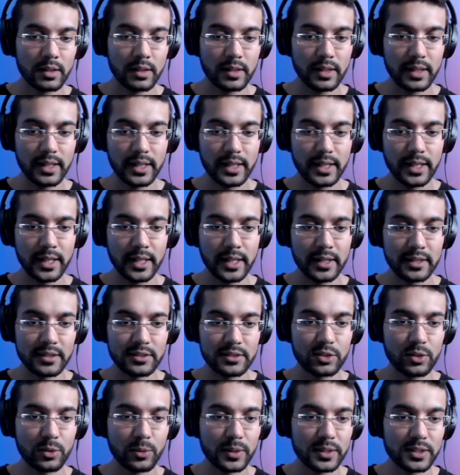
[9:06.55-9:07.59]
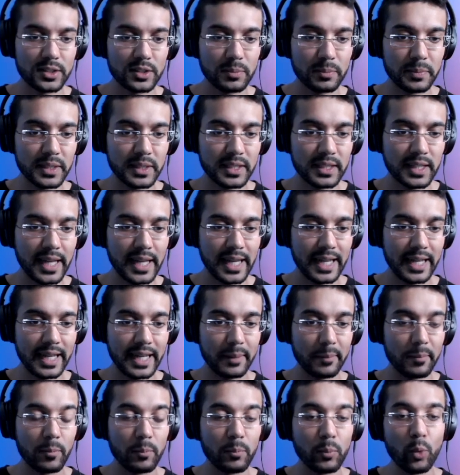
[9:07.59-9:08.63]
and it's going to be a zero
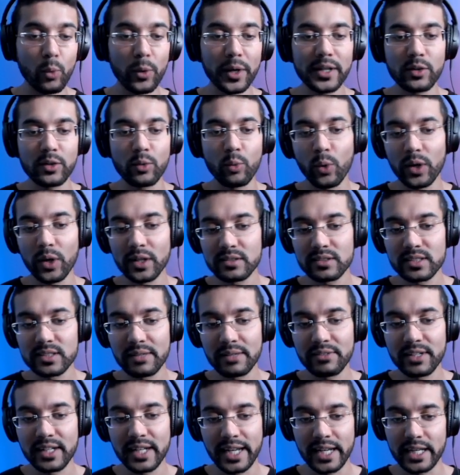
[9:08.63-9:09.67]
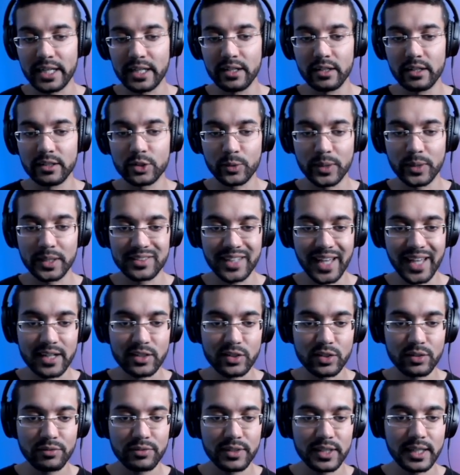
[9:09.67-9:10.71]
point one seven A D A
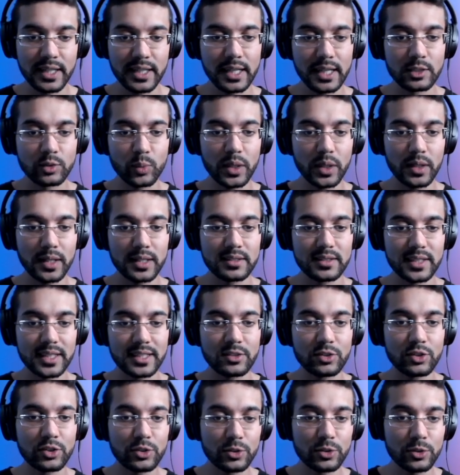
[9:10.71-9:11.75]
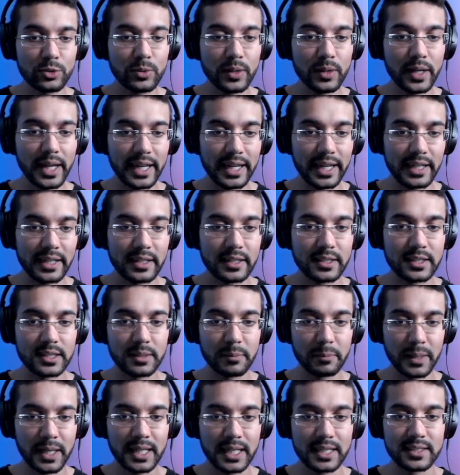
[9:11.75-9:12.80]
transaction fee, as well as a two A D A
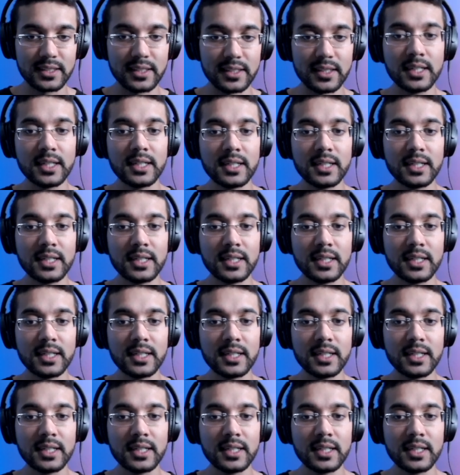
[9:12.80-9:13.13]
deposit.